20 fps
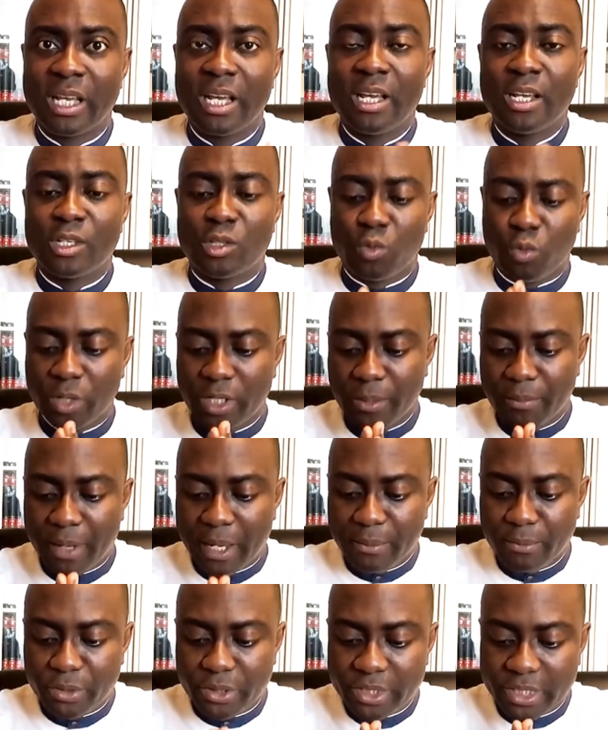So what the
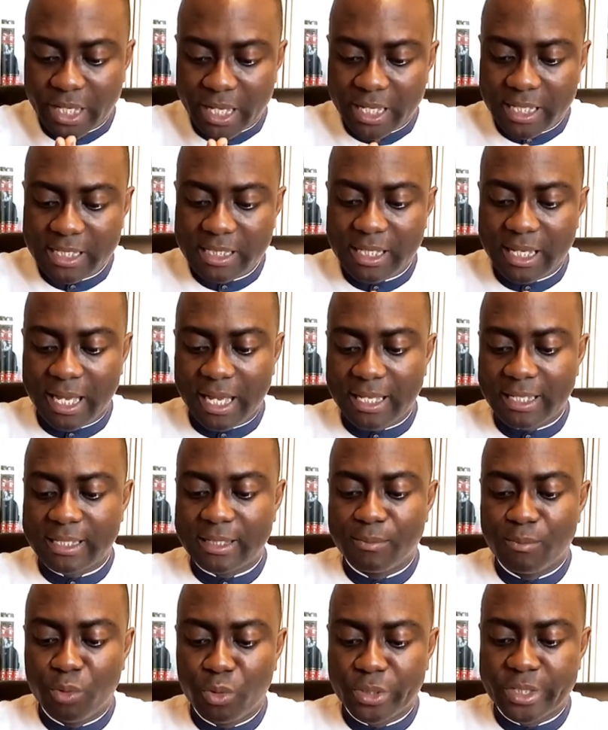Bible says, as
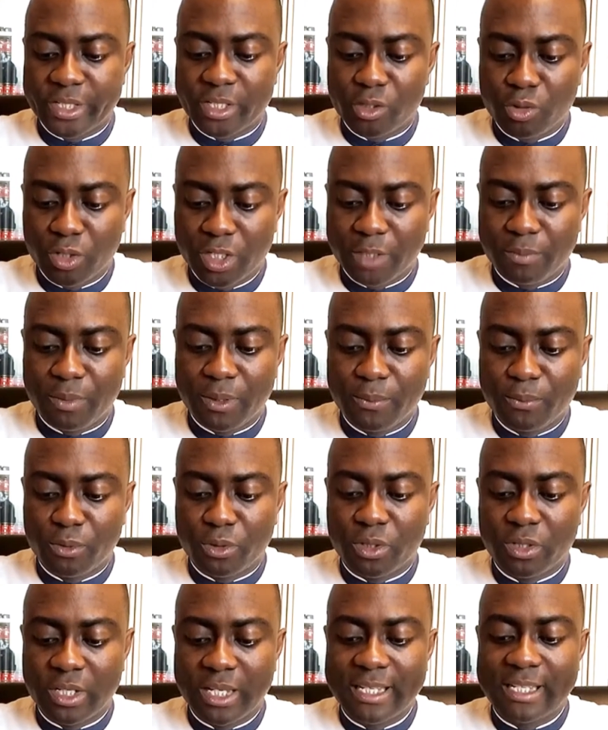Moses told the people
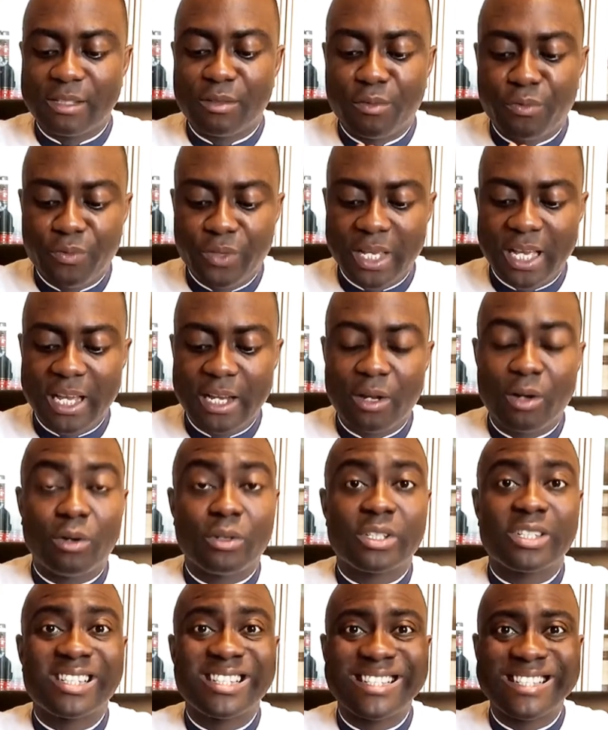today, is fear
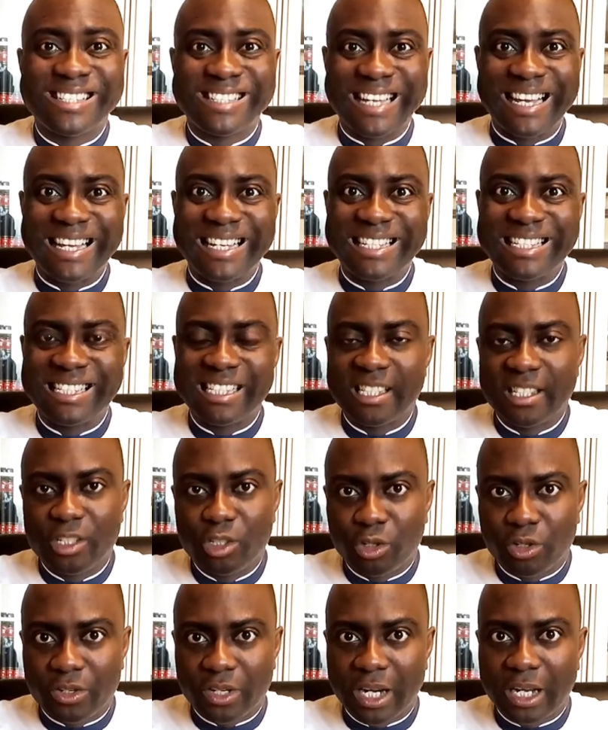not, stand your
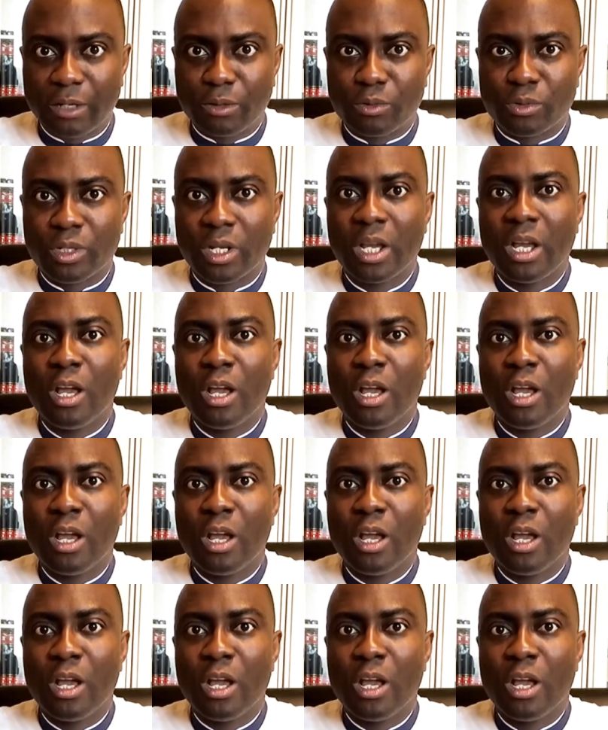ground.